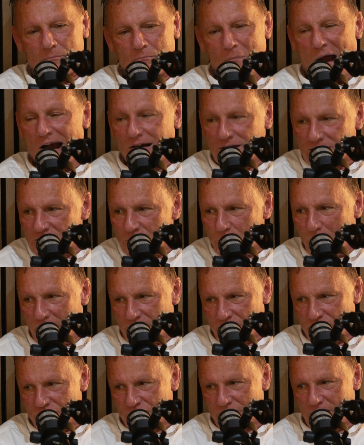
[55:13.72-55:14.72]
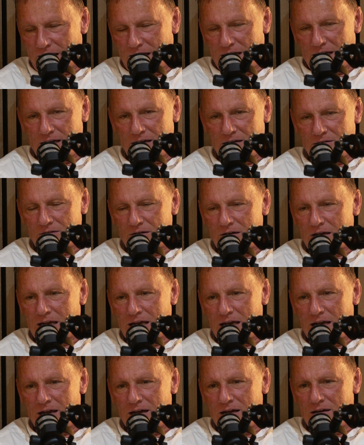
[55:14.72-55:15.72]
Marks and Spencer's
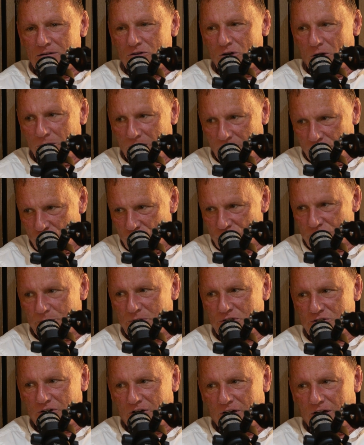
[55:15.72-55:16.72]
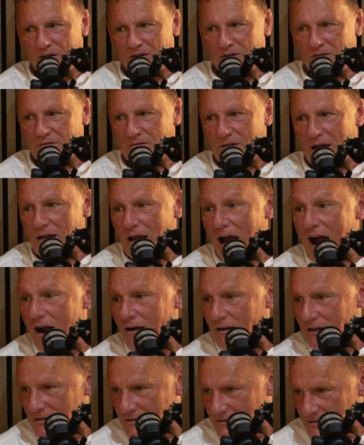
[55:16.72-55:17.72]
in Dublin, just beside
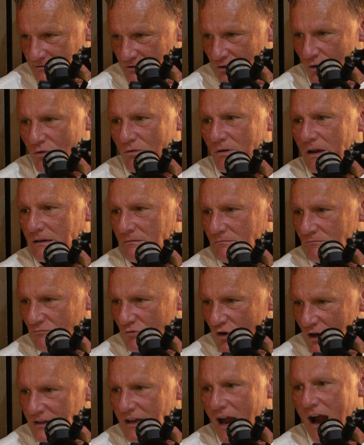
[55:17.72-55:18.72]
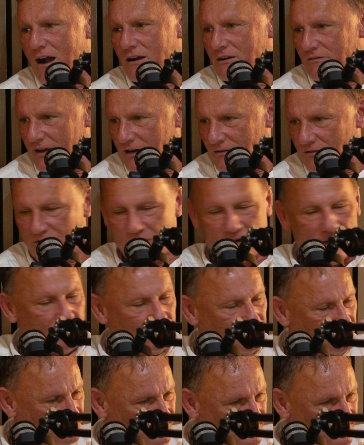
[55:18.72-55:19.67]
Arnott's, so right in the heart of Henry Street.